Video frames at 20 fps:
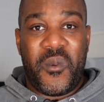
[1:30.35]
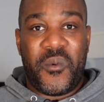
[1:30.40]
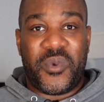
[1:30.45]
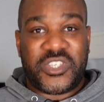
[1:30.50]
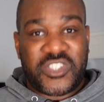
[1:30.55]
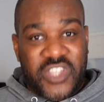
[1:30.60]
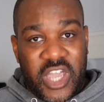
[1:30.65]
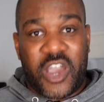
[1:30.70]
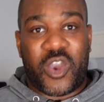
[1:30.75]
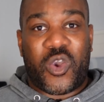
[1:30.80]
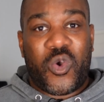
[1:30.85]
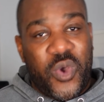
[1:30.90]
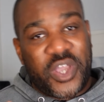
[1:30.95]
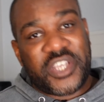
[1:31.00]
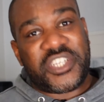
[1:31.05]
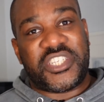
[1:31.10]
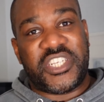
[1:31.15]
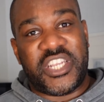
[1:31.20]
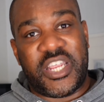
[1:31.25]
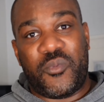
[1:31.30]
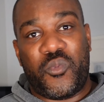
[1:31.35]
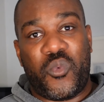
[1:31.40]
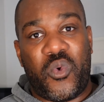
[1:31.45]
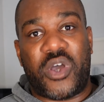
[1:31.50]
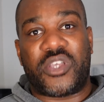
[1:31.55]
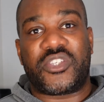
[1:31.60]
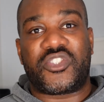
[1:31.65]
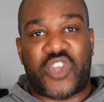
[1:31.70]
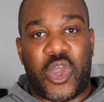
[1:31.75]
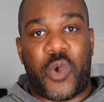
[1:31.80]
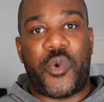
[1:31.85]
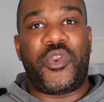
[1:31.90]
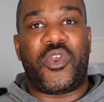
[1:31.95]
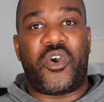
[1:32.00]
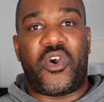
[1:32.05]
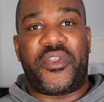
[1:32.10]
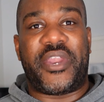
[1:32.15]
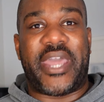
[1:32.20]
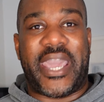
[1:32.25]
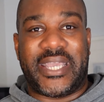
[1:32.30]
We'll start questioning what's going
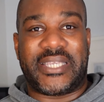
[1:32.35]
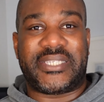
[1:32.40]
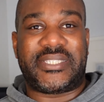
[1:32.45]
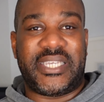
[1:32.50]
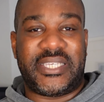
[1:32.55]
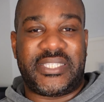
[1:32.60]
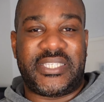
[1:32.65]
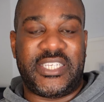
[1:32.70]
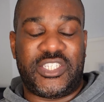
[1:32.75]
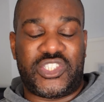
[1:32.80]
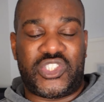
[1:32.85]
on at City.